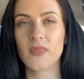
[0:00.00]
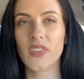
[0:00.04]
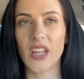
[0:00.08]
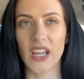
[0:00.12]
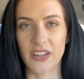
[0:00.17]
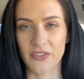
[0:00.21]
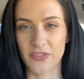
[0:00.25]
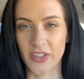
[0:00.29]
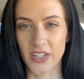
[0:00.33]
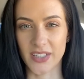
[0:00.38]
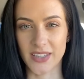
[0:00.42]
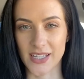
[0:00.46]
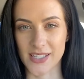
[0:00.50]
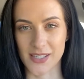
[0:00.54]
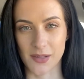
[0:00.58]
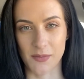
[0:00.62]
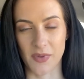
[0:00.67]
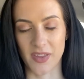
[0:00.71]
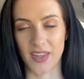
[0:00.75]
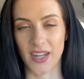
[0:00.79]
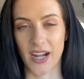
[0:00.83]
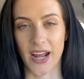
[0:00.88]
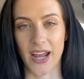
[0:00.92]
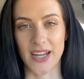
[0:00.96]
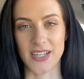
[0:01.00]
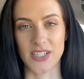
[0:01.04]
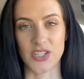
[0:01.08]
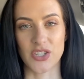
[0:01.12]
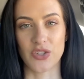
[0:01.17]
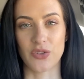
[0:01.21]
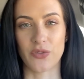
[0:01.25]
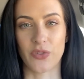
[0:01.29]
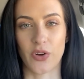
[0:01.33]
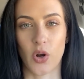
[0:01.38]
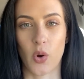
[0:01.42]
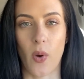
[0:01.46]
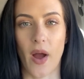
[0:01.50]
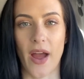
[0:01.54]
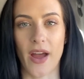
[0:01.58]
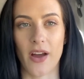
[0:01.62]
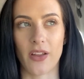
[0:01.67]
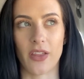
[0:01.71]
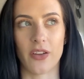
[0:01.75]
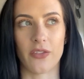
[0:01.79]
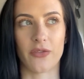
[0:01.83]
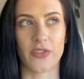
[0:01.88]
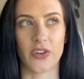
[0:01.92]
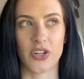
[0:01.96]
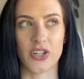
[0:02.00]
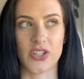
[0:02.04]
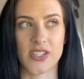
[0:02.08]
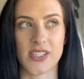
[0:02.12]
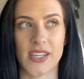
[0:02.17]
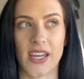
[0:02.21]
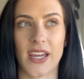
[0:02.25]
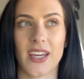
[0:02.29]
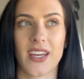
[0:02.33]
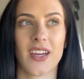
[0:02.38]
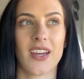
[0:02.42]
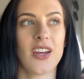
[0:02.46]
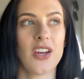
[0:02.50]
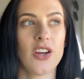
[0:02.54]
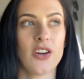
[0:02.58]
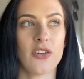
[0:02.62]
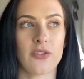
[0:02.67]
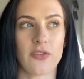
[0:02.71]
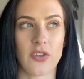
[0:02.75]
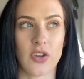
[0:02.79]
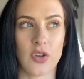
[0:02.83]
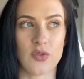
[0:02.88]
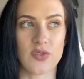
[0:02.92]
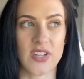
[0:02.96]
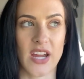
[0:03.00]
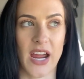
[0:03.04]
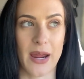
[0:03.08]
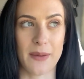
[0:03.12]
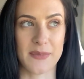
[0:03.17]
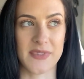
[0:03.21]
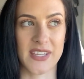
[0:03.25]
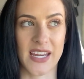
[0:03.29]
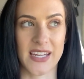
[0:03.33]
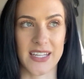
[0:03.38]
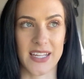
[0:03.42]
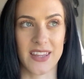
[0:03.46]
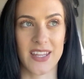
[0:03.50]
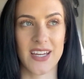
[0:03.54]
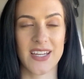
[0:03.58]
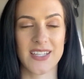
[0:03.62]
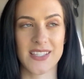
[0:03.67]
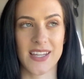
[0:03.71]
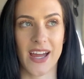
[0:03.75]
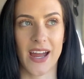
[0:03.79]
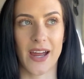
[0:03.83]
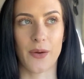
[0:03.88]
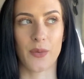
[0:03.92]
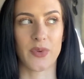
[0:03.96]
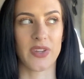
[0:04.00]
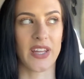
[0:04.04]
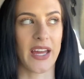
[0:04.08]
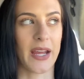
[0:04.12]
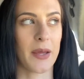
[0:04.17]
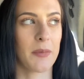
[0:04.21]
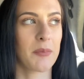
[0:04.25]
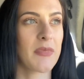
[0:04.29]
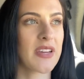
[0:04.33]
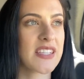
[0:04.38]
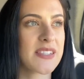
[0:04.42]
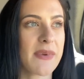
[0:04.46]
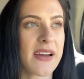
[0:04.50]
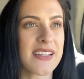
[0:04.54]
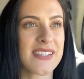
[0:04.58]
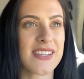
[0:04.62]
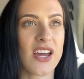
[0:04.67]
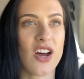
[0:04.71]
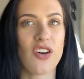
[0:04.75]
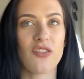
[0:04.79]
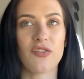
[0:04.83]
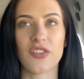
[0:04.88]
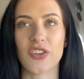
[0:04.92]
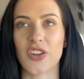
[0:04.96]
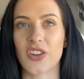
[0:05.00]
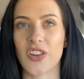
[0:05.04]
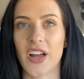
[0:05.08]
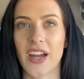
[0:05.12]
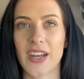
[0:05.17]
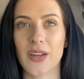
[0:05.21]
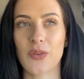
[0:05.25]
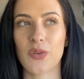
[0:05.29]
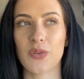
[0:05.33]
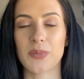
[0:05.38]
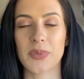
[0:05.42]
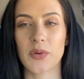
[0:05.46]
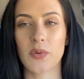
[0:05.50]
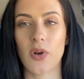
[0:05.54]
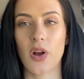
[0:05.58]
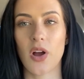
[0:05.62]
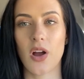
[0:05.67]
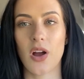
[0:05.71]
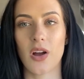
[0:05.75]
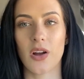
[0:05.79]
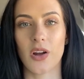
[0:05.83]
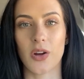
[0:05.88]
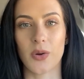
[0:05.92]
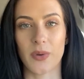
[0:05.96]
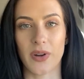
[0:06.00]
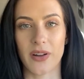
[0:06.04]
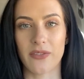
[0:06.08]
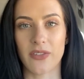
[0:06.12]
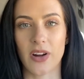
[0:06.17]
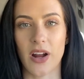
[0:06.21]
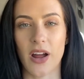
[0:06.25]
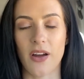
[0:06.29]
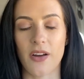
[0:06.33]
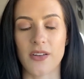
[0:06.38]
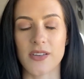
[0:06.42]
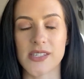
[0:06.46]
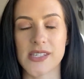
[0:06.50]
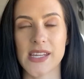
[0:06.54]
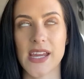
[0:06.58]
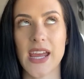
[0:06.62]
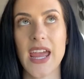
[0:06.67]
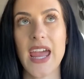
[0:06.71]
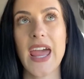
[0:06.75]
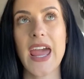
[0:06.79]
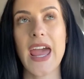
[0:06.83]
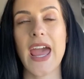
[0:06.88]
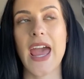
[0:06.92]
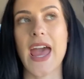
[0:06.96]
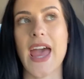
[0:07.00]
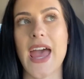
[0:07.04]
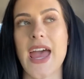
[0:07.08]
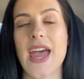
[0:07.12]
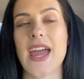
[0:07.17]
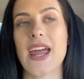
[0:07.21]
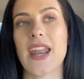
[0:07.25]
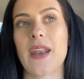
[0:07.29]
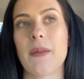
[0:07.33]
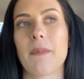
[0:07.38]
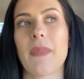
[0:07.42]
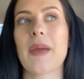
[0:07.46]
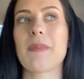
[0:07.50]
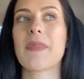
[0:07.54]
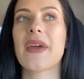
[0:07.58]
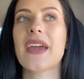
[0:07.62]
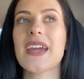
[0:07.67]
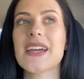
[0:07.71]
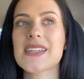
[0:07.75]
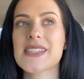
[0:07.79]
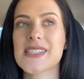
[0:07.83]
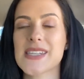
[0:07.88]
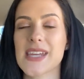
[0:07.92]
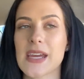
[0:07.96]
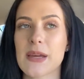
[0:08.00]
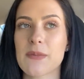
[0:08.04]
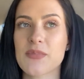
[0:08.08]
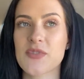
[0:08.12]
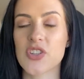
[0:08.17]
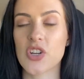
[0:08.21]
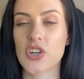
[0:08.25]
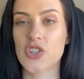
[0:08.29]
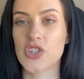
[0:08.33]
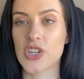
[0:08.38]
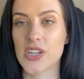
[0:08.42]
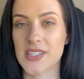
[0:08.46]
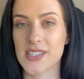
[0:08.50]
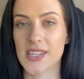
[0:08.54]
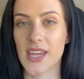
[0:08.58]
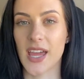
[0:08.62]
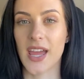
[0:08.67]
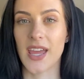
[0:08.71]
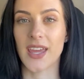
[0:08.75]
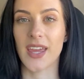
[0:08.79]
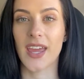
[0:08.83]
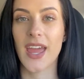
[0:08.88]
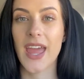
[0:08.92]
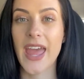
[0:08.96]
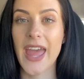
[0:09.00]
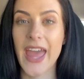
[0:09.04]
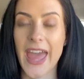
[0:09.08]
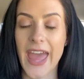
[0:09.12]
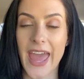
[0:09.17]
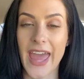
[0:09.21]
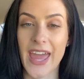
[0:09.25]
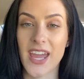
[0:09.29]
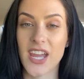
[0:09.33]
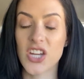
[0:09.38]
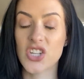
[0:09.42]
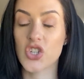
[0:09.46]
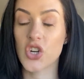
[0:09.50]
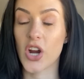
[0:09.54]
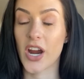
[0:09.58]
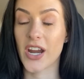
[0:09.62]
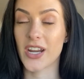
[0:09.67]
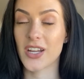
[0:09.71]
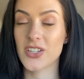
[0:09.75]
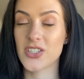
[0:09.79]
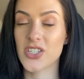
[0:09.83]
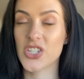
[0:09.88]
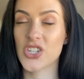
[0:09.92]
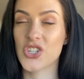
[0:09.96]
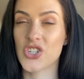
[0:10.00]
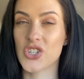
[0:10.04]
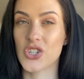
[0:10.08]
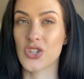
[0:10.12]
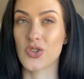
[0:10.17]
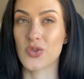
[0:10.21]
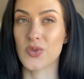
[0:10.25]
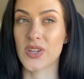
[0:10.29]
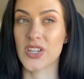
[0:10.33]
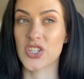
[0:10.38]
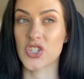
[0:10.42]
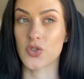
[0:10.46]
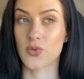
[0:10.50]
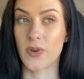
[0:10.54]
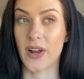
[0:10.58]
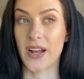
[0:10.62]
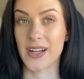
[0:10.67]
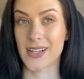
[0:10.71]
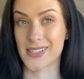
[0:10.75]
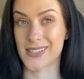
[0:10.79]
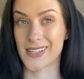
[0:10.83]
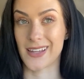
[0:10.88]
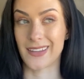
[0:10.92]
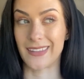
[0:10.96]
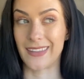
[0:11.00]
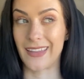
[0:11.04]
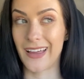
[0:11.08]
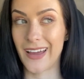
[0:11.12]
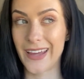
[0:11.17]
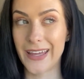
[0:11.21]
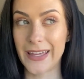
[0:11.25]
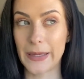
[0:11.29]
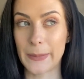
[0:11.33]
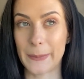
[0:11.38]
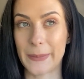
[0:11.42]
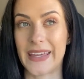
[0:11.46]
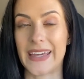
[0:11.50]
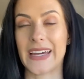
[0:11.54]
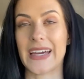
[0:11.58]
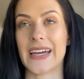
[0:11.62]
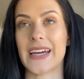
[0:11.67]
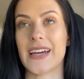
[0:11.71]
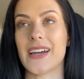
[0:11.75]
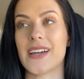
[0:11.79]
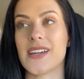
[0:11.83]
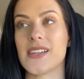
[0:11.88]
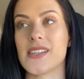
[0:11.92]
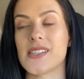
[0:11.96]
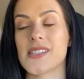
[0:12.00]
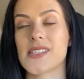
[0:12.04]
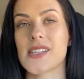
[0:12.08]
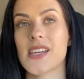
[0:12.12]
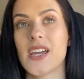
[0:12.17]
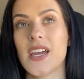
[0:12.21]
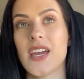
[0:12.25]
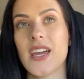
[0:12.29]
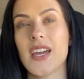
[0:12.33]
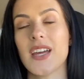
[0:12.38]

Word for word: I feel like that's something that I had to do for a while. The first like few times I did this, I would like miss myself or the lighting would be wrong or whatever else. And my biggest tips are just like, A, try not to shoot in direct sunlight because